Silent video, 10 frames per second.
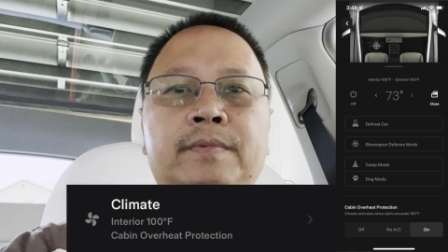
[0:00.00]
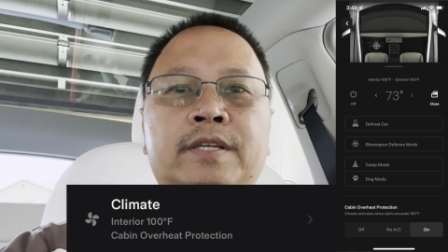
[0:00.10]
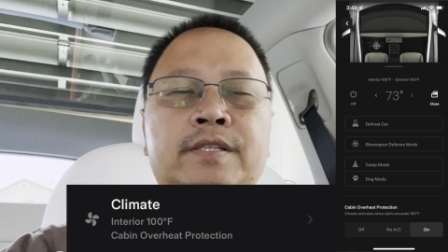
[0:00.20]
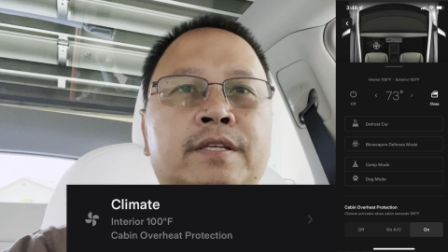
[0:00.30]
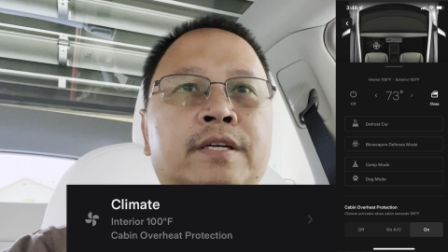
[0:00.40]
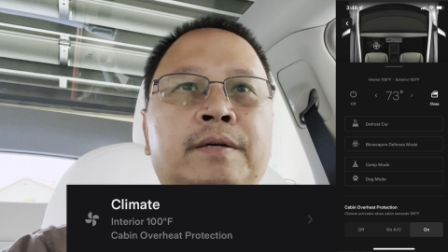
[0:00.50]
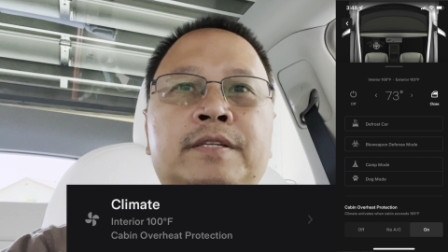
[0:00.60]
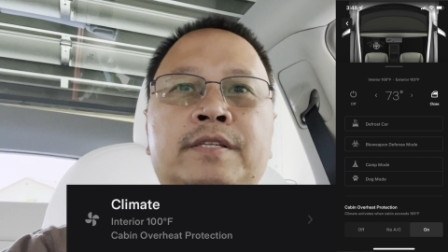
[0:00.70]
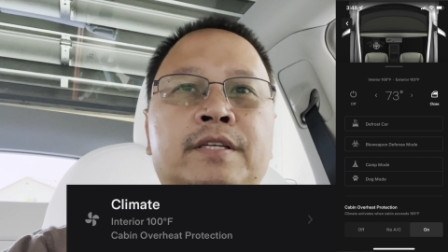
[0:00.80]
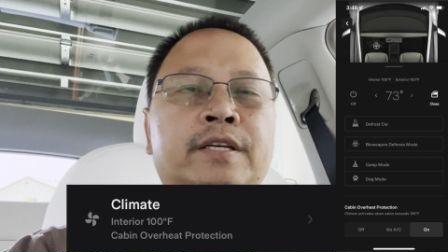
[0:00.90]
It's
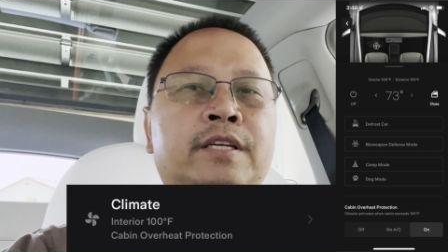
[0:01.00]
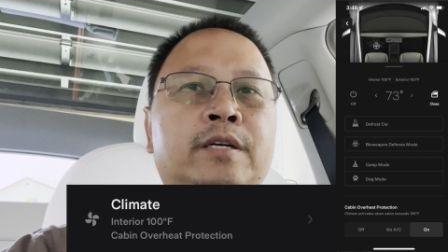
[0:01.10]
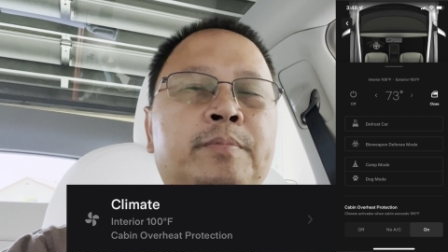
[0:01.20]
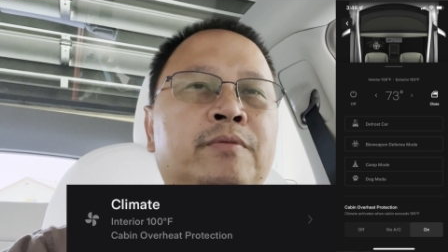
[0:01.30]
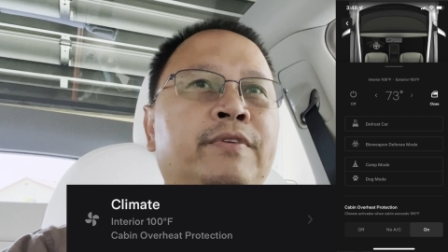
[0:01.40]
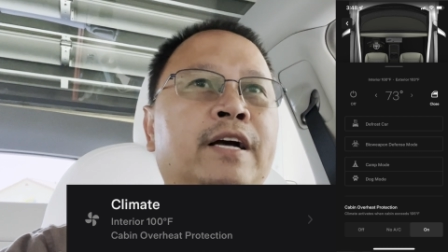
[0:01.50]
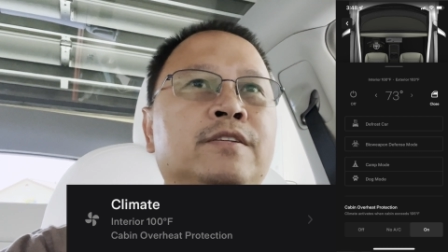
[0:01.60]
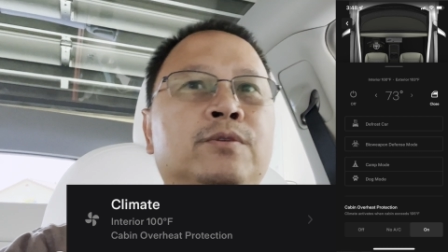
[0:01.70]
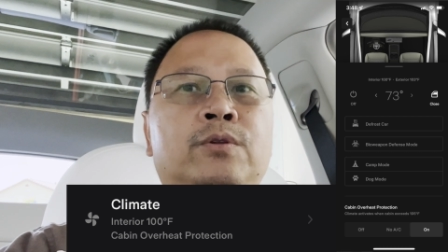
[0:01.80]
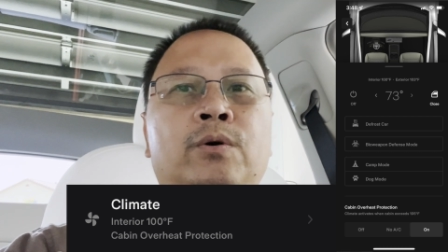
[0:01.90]
gonna kick up the
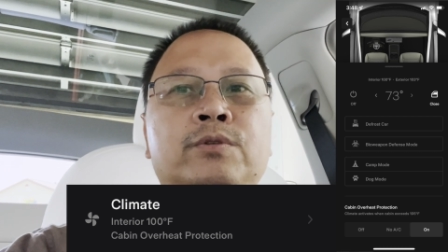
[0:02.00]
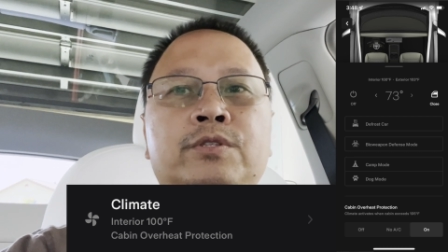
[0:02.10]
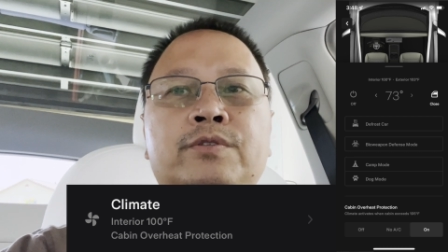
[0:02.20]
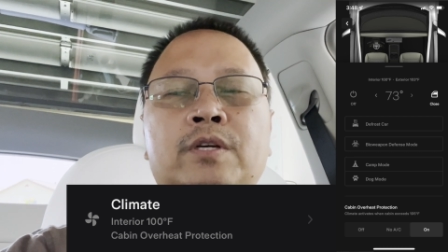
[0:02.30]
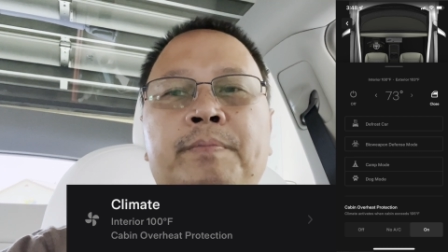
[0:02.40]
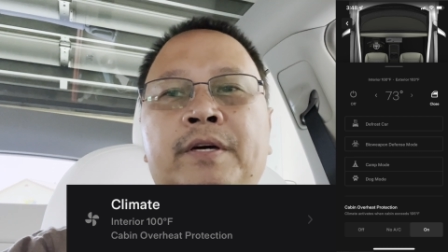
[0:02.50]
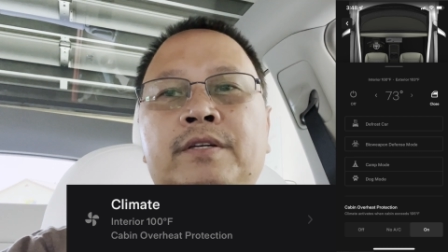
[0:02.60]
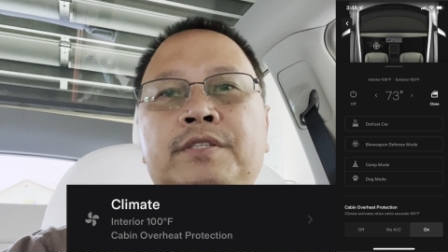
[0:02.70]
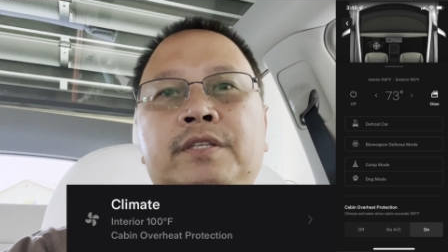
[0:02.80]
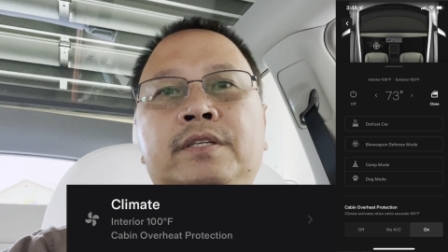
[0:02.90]
fans. So those use up
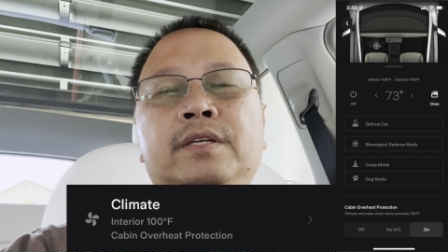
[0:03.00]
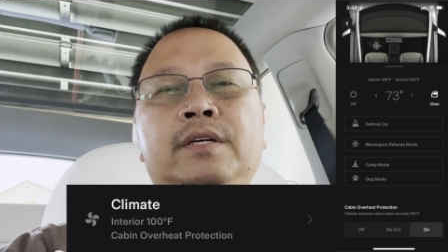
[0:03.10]
energy.